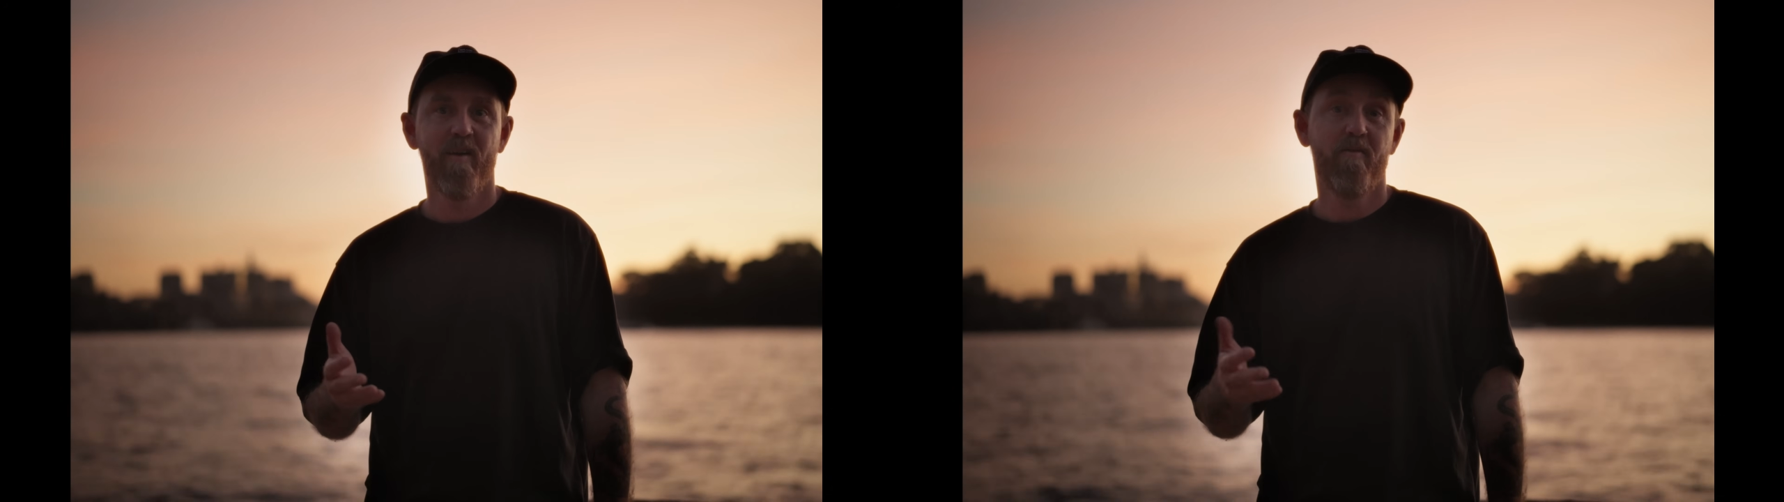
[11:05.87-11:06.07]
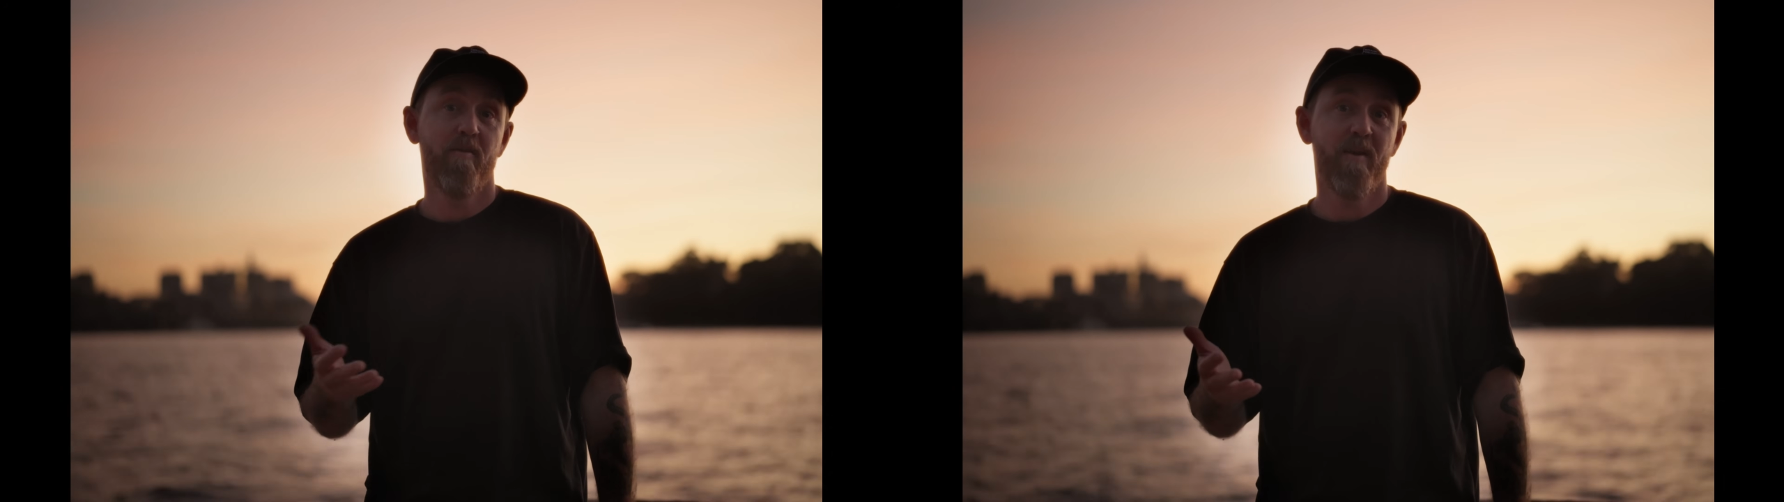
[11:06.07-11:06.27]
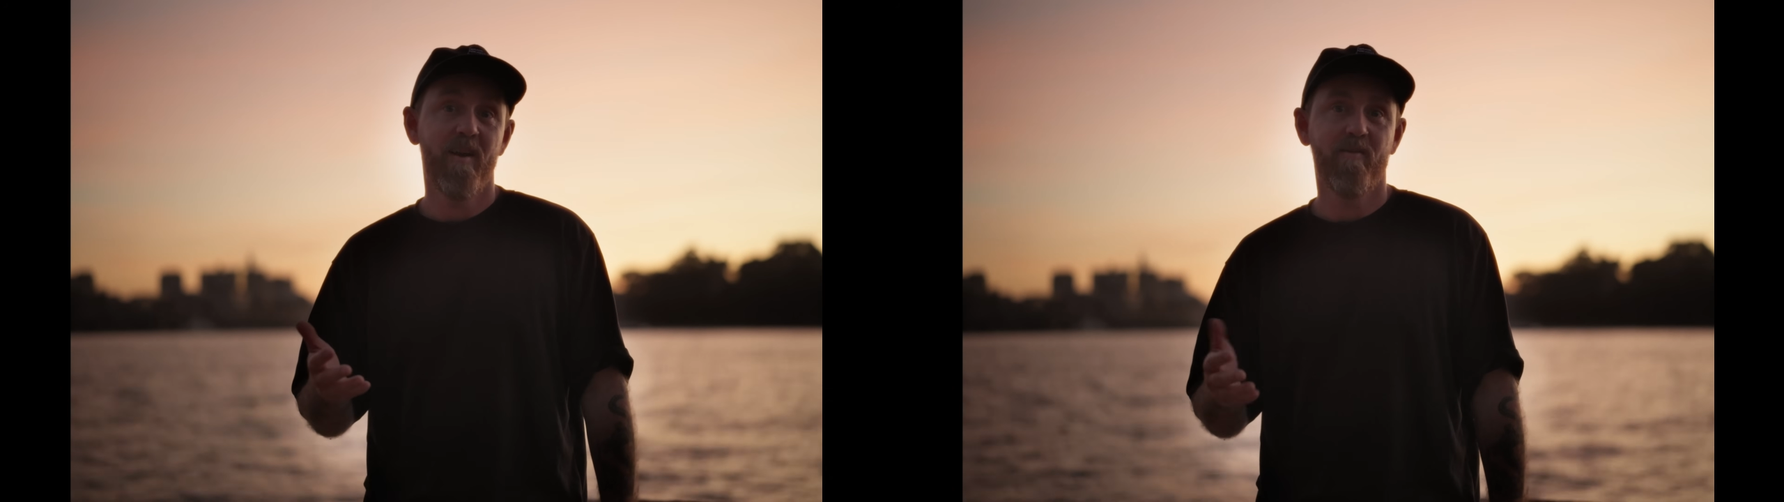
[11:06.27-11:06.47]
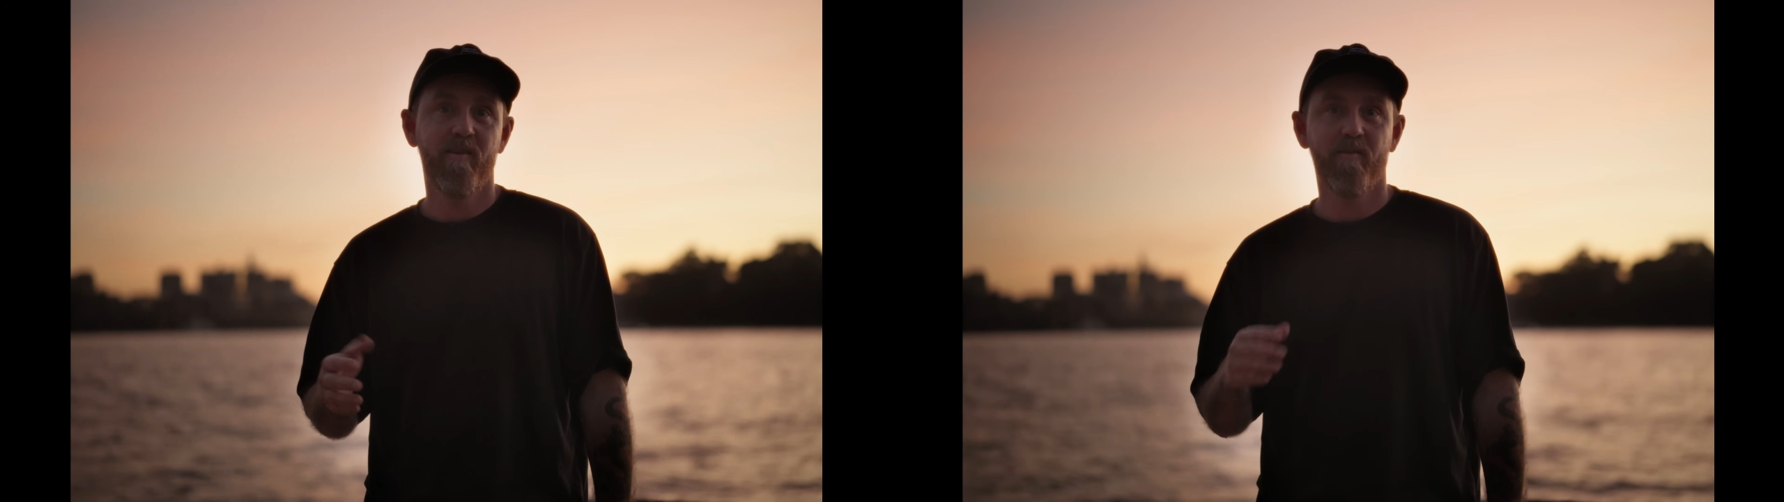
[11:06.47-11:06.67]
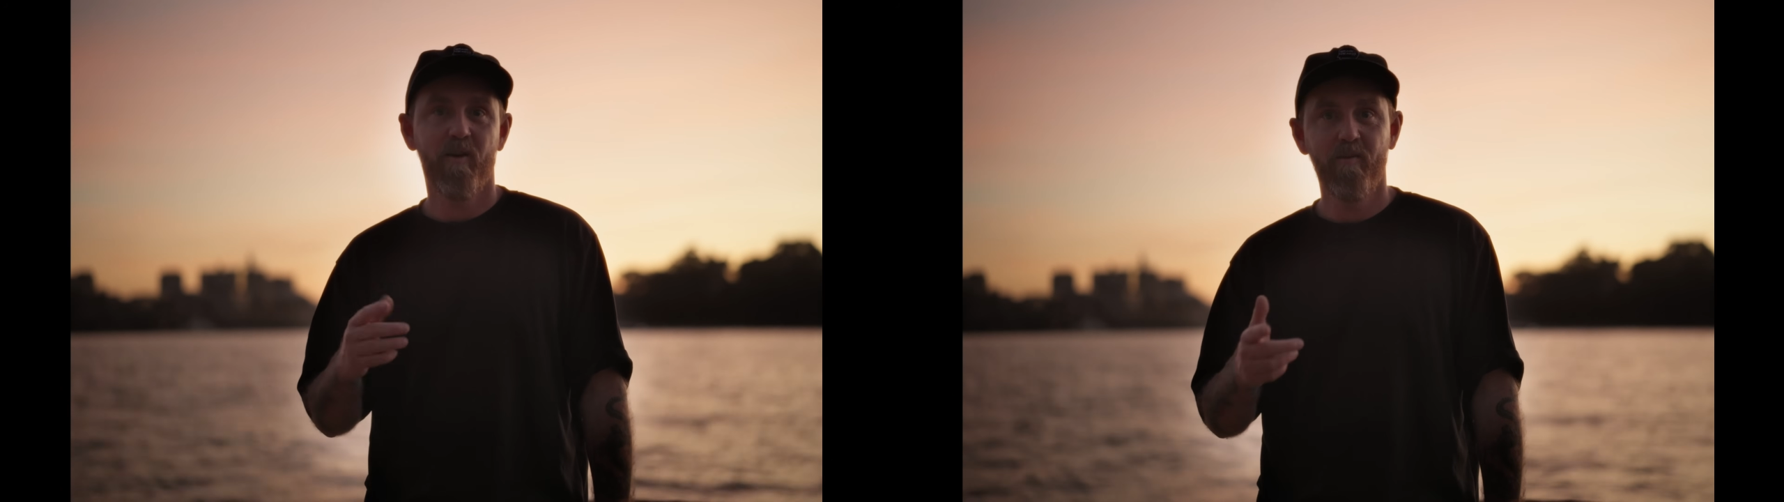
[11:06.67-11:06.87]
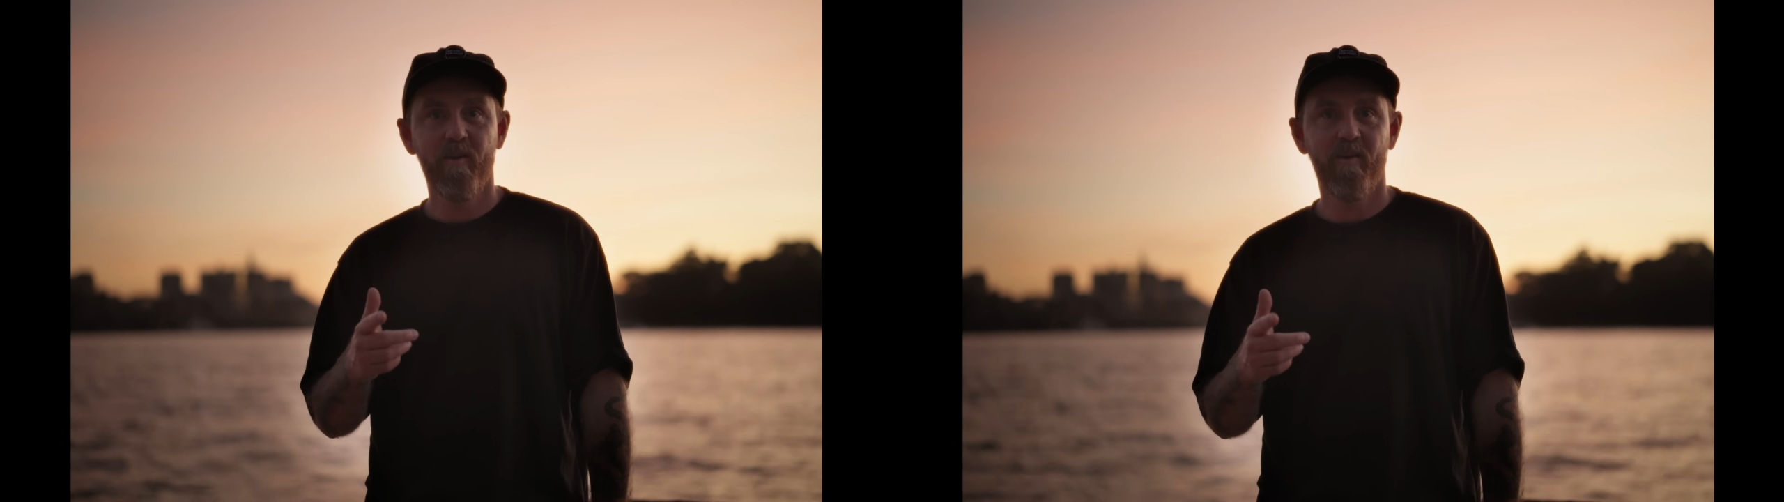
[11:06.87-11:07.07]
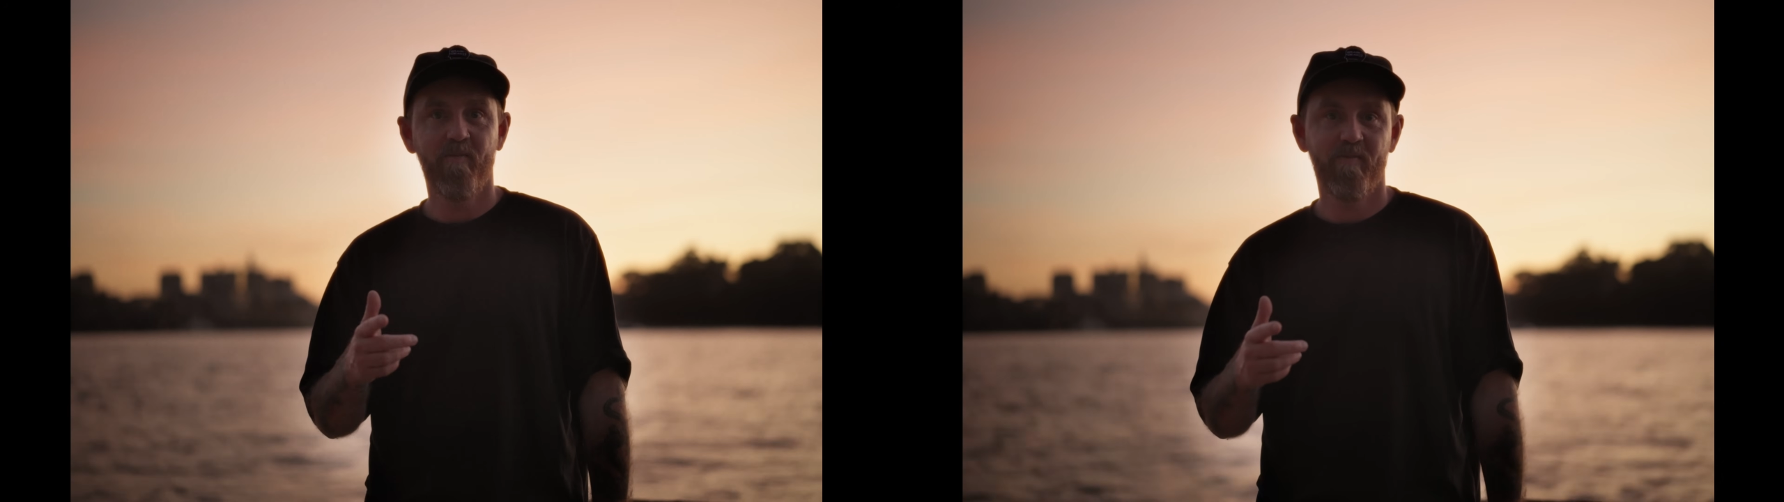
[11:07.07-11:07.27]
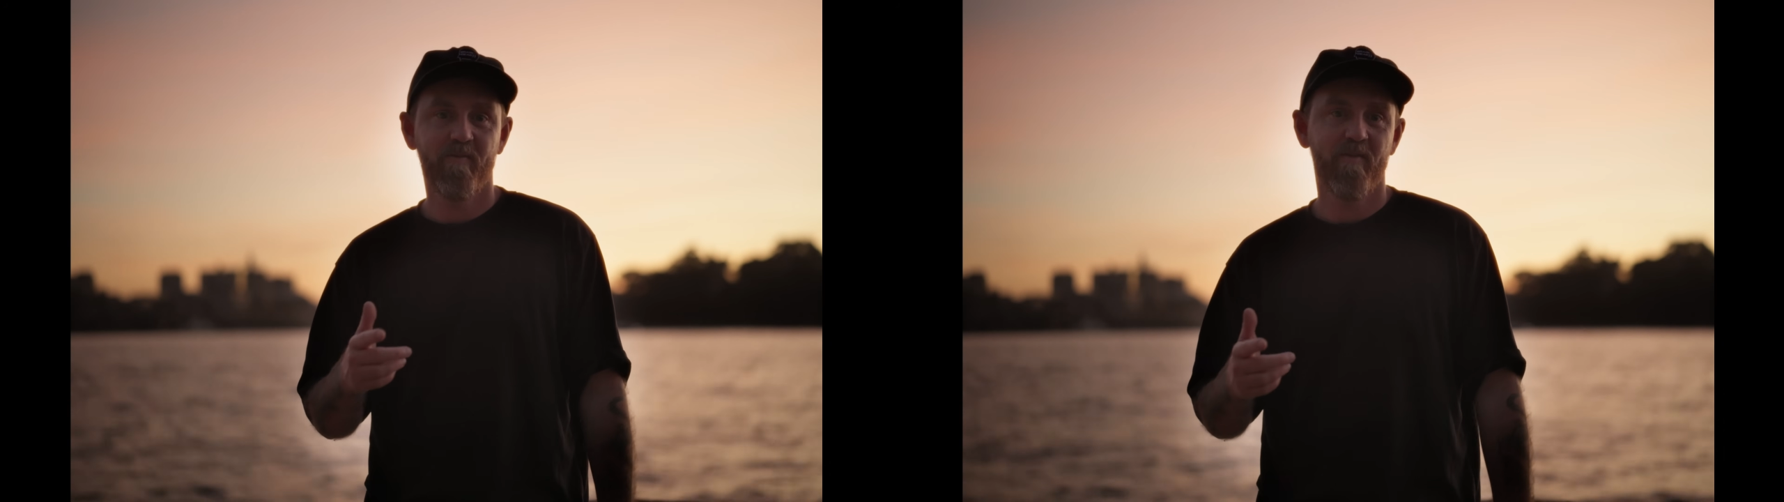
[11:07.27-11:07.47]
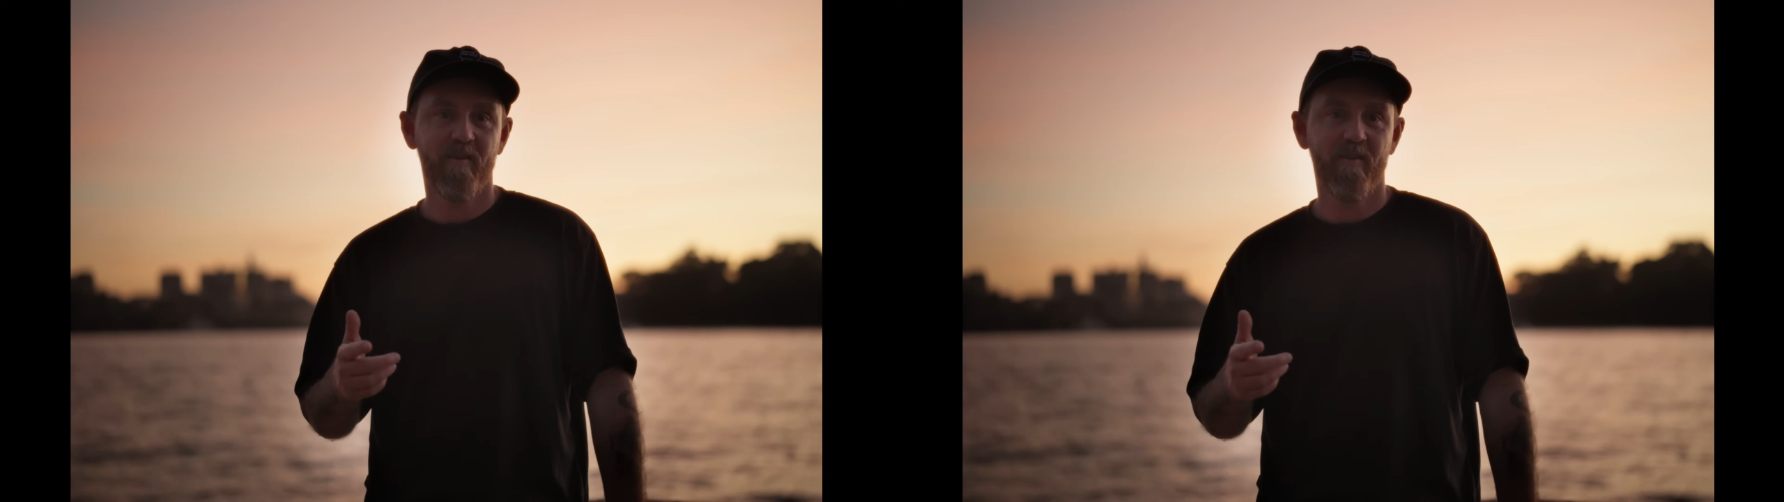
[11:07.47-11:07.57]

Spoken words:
for me, which I'm hoping